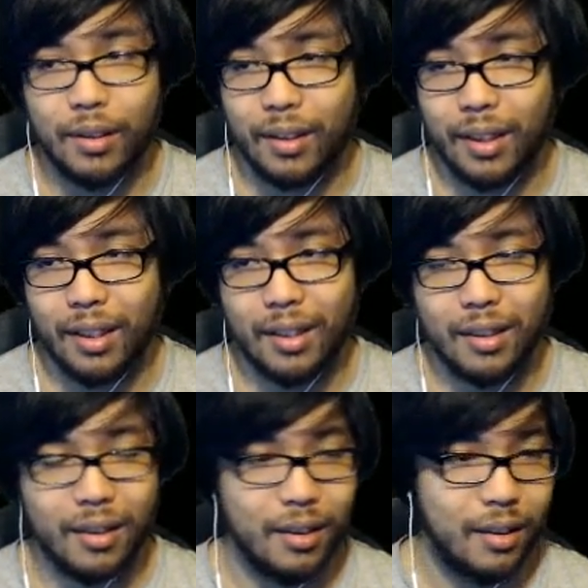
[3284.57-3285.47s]
Yeah?
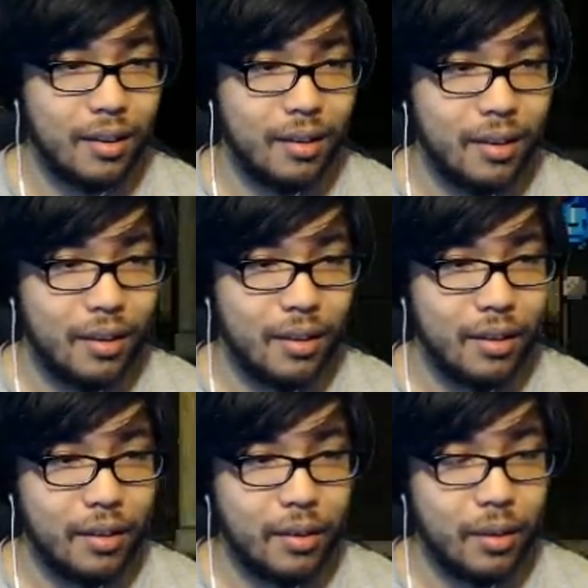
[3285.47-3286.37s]
Hey,
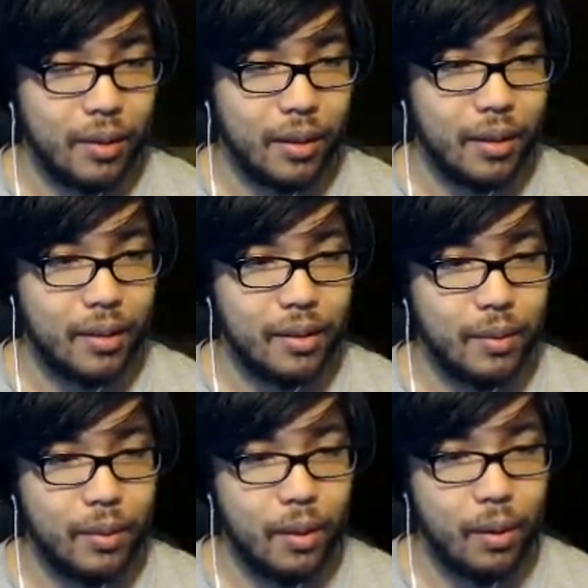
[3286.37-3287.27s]
you know it, guys.
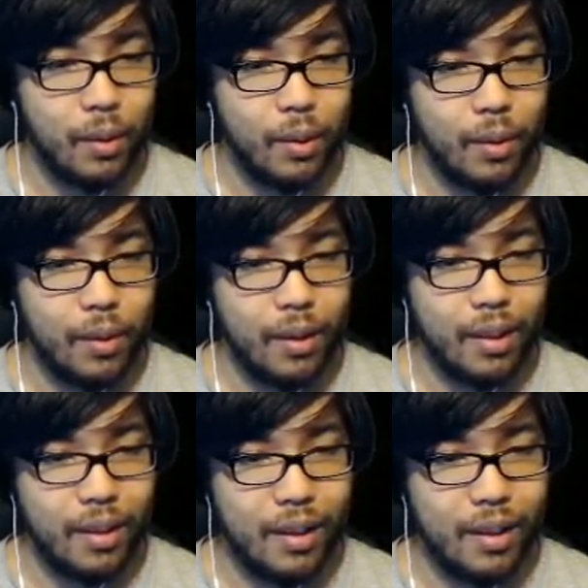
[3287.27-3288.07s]
You know it.